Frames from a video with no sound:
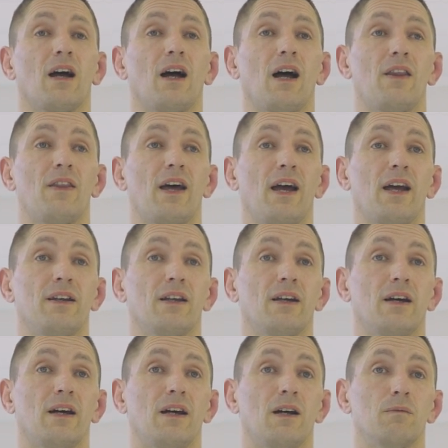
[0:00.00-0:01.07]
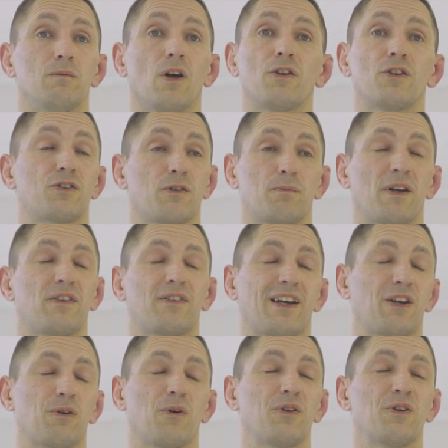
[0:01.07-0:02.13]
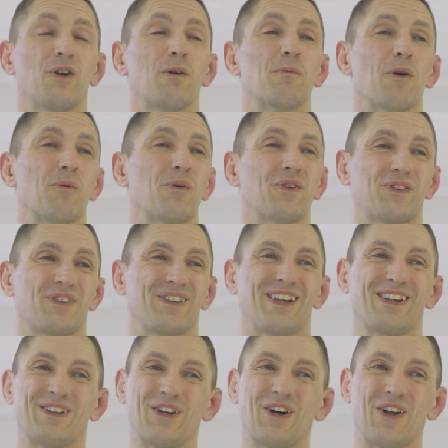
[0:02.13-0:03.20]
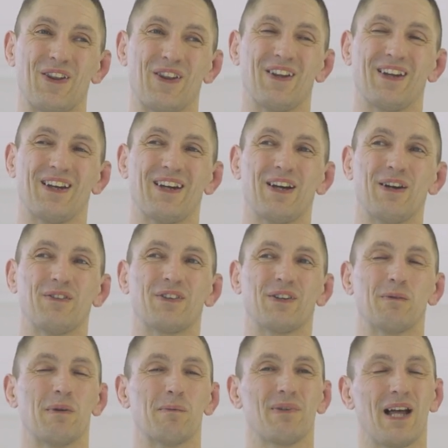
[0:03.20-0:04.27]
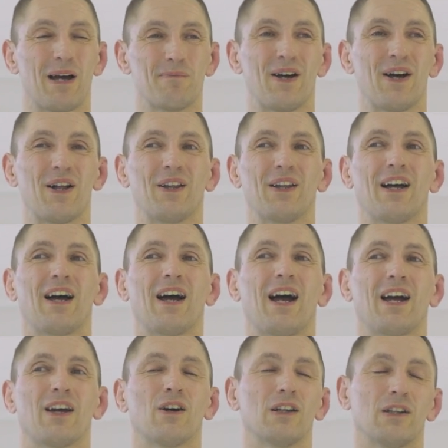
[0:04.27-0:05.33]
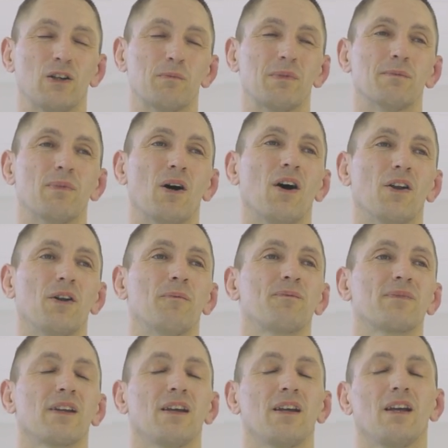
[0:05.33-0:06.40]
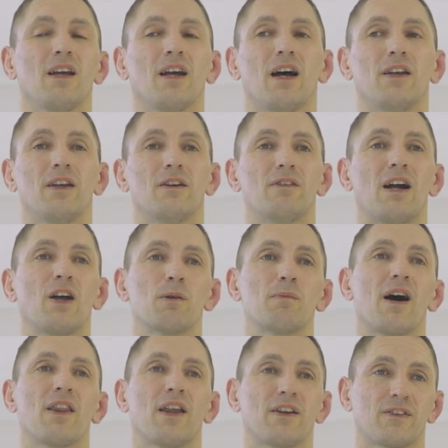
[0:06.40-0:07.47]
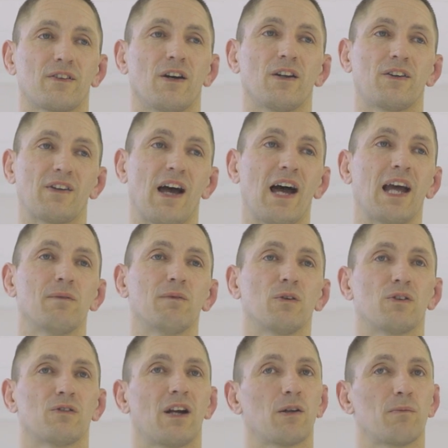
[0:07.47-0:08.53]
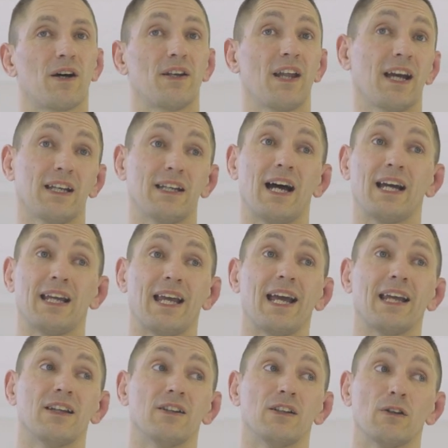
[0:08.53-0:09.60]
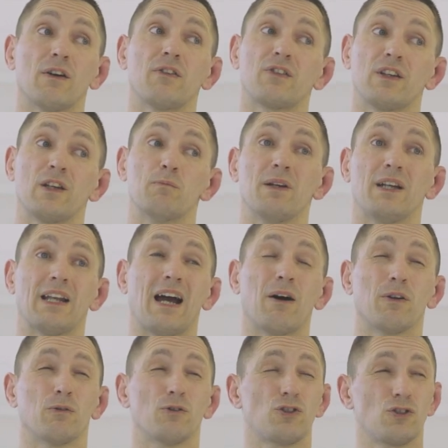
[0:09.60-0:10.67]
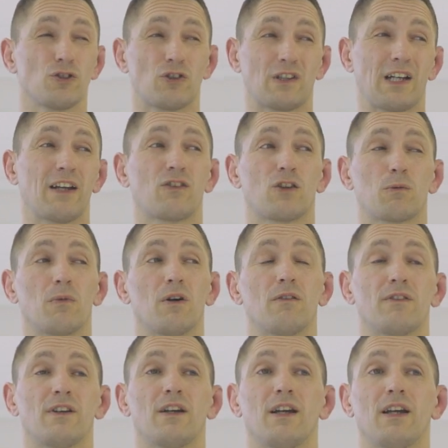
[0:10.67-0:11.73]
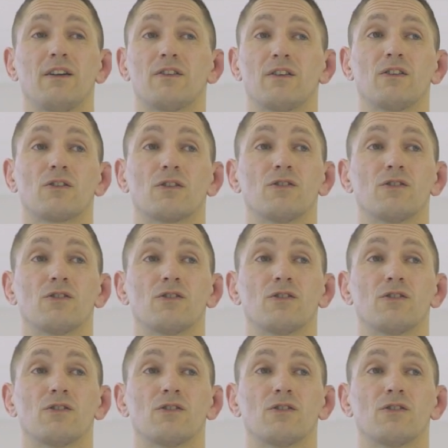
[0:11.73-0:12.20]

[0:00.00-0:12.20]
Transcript: And then, um, no disrespect to Taekwondo, but once I got uh, to my black belt, I got a little bit bored. And around about that sort of time, it was around about nineteen ninety-eight, the U F C had been out and it was just starting to come over into this